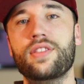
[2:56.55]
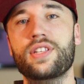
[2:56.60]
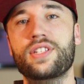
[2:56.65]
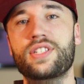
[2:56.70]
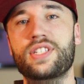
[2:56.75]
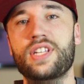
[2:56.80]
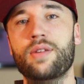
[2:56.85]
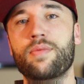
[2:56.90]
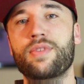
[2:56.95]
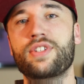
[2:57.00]
the
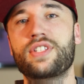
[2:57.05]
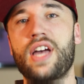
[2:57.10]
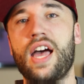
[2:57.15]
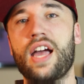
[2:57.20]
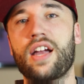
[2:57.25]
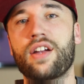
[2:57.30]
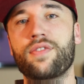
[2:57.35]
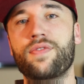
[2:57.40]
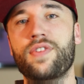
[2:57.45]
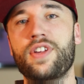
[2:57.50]

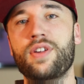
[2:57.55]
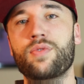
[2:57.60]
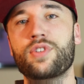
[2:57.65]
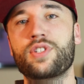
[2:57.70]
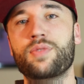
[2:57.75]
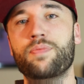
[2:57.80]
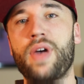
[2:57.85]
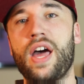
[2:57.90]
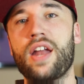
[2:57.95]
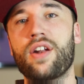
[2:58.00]
cinematography
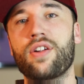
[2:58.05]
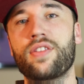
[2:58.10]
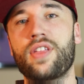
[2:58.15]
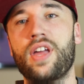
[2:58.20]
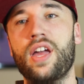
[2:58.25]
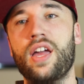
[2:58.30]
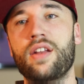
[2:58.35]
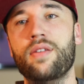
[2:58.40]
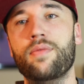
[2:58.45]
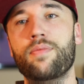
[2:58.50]
was better
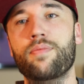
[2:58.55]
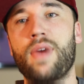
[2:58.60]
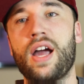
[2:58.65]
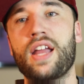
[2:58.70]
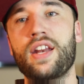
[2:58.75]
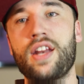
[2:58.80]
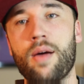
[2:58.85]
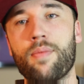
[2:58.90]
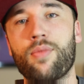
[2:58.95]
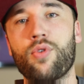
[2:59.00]
than my
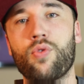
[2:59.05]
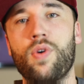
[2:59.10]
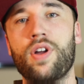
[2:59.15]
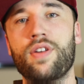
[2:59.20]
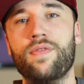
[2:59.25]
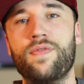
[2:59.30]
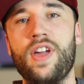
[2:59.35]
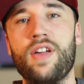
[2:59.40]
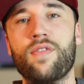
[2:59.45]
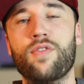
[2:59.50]
number
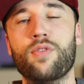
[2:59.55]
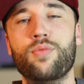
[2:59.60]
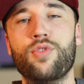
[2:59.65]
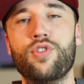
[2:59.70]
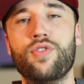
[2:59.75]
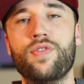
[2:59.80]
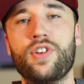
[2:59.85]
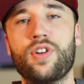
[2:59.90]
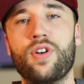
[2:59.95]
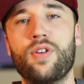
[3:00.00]
1 favorite
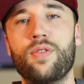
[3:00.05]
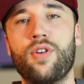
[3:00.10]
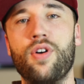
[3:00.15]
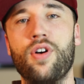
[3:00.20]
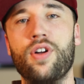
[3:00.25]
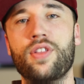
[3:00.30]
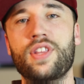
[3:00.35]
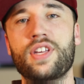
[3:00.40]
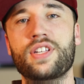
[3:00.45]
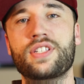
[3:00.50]
movie
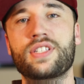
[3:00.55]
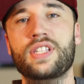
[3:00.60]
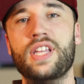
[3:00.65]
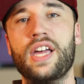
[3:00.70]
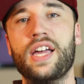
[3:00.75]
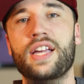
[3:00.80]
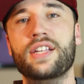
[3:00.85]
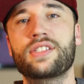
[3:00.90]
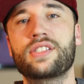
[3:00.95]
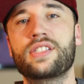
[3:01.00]
on this
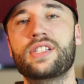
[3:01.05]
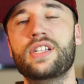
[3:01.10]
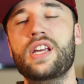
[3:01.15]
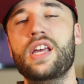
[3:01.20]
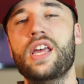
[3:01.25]
list.